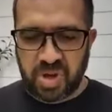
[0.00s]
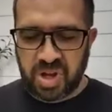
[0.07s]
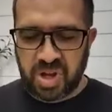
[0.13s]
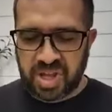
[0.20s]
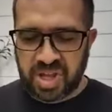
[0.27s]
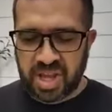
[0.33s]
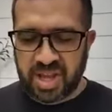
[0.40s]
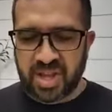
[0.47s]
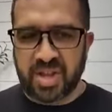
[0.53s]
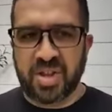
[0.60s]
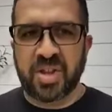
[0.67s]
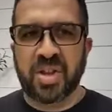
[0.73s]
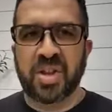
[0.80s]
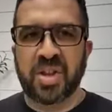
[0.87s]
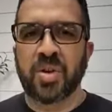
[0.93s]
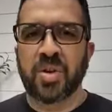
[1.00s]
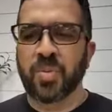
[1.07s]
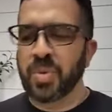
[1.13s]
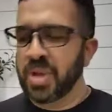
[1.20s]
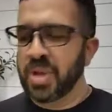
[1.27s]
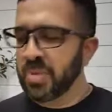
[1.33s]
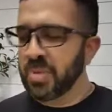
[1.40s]
But yet,
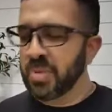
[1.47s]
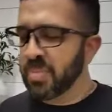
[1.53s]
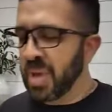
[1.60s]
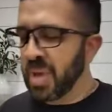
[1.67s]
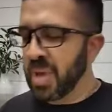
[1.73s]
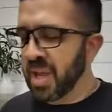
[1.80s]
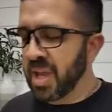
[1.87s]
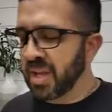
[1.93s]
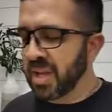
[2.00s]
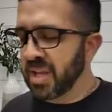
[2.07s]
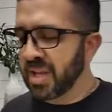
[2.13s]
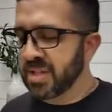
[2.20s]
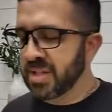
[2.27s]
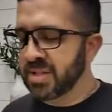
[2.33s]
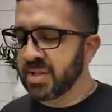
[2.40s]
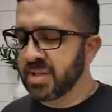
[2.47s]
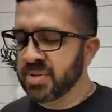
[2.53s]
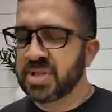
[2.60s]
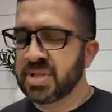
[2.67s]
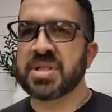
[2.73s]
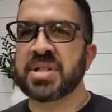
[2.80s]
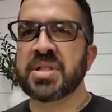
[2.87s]
we make
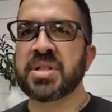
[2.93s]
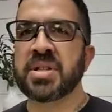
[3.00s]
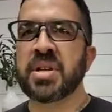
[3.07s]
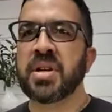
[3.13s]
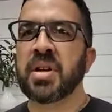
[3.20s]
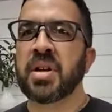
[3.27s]
excuses.